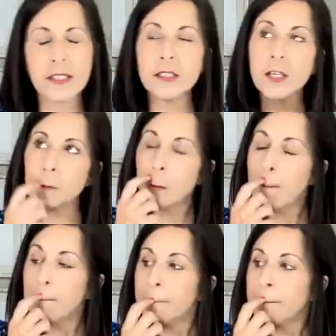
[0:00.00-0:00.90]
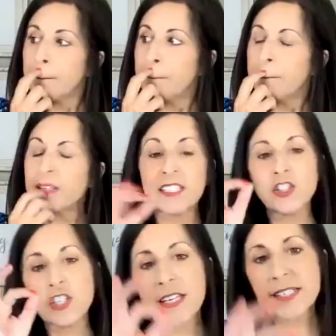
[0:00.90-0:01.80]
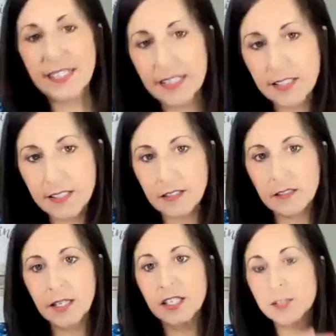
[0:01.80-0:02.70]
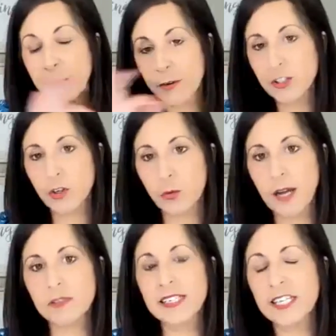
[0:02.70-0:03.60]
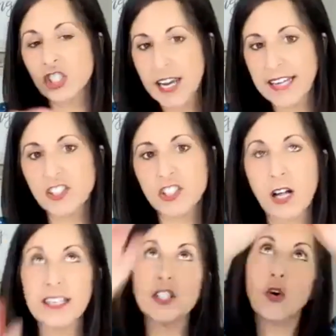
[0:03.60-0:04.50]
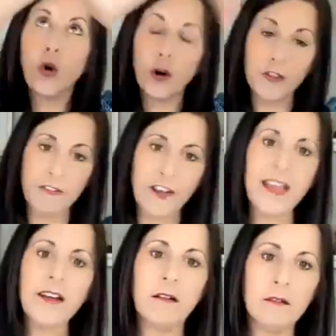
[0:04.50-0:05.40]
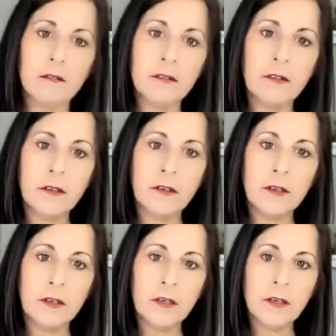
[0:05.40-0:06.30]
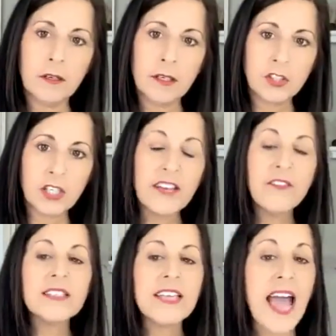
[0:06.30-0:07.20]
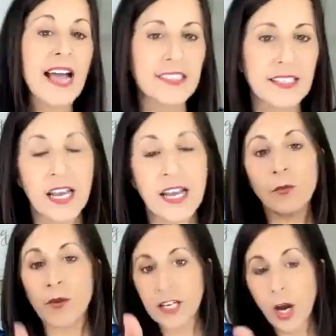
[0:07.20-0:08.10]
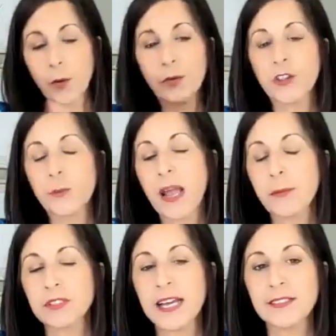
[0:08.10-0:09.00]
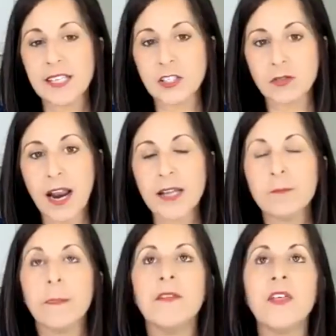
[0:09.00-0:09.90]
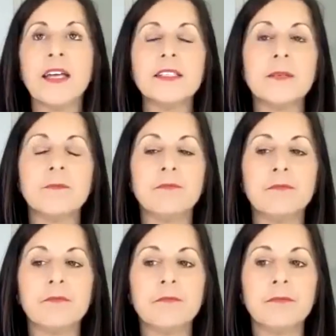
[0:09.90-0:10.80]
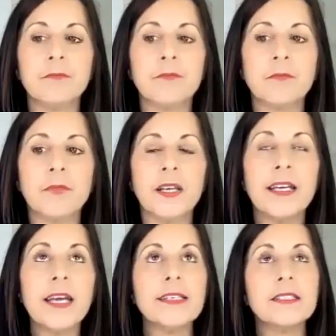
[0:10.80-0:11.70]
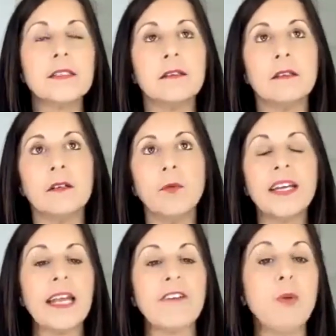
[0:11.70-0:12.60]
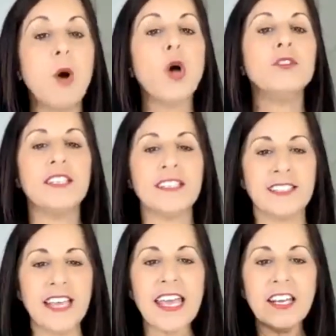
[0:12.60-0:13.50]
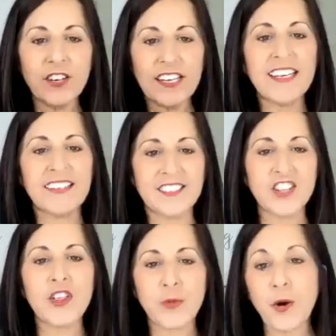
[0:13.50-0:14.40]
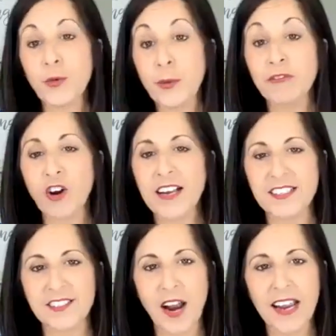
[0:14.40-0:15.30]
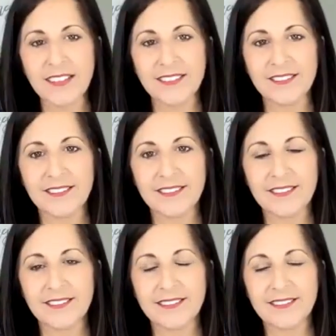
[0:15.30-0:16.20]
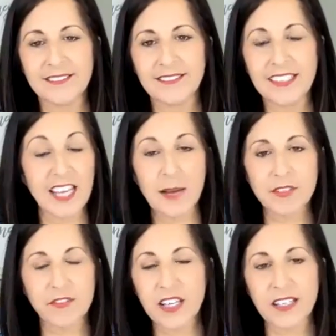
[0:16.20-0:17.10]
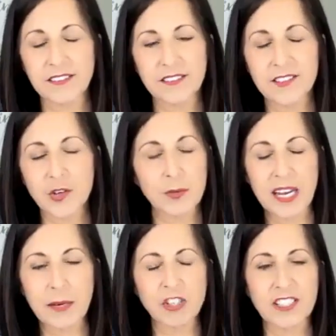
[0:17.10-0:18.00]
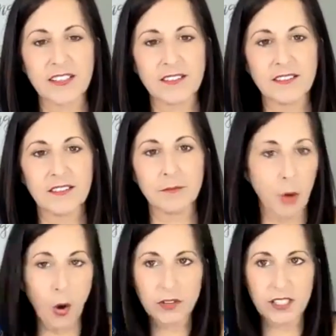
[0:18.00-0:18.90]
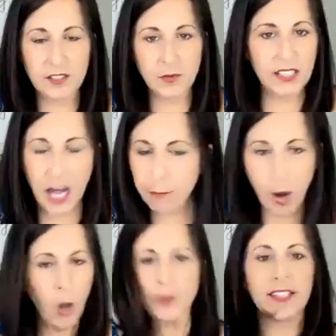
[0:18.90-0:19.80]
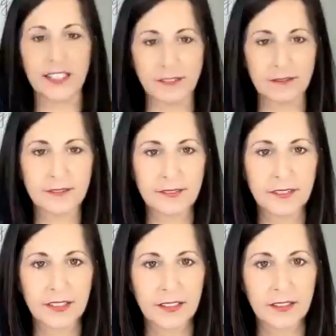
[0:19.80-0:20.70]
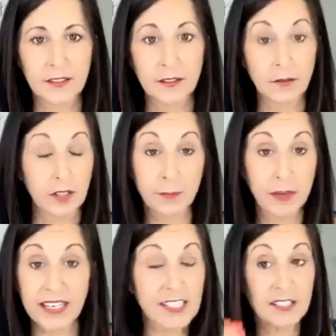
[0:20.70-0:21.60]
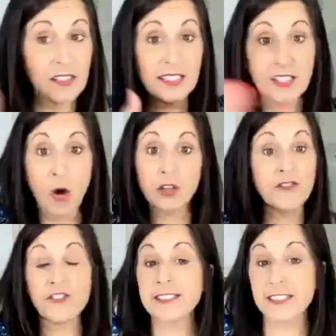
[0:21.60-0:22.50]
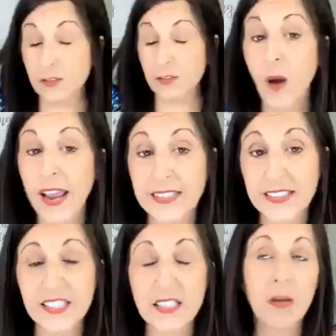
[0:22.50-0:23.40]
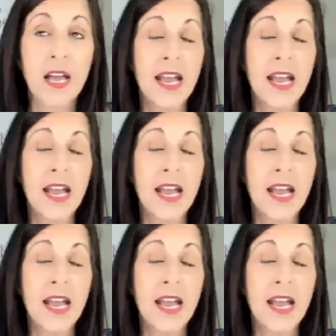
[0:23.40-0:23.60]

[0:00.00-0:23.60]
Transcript: And so, but see, Jesus in the spiritual realm, see, he changed it all. He tore the veil to give us access. We know that the Bible tells us, right, that he has, we can boldness to enter into the throne room of grace, right? In times of need to obtain mercy. Boldness. We come boldly because it's a whole different way and system.